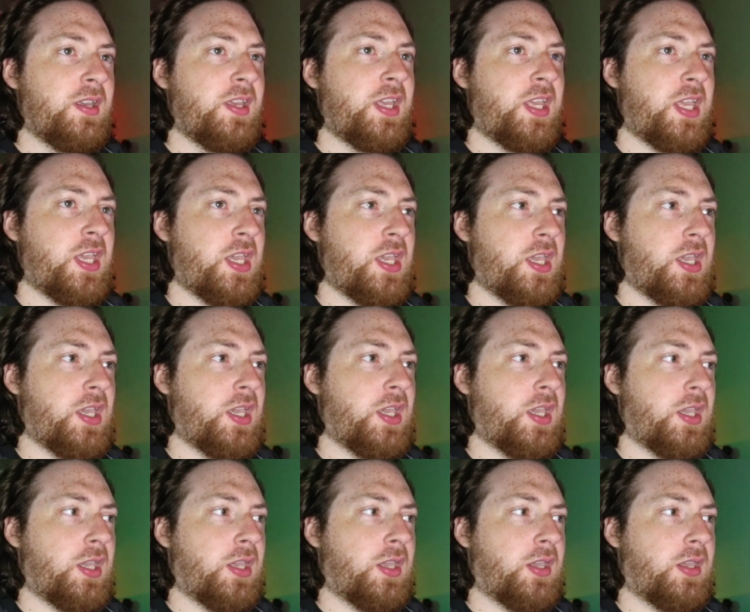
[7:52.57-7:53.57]

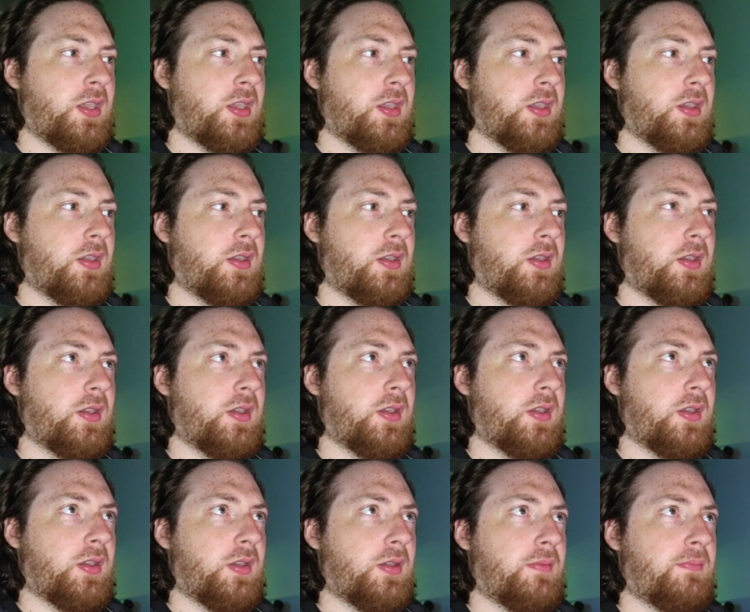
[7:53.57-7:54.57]
He
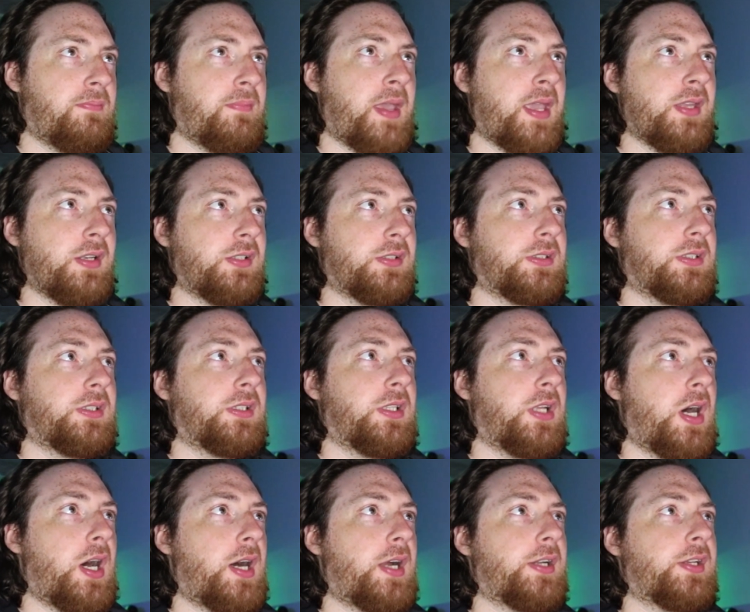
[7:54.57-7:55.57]
made a
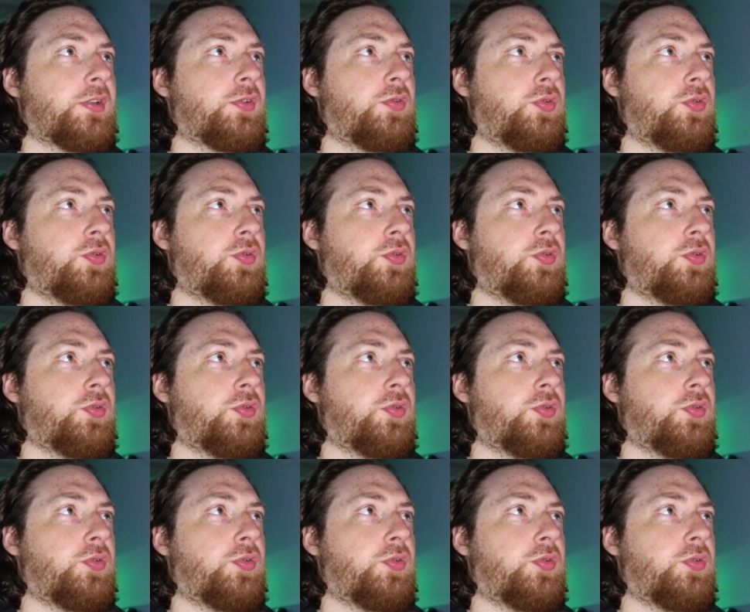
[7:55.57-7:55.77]
lot of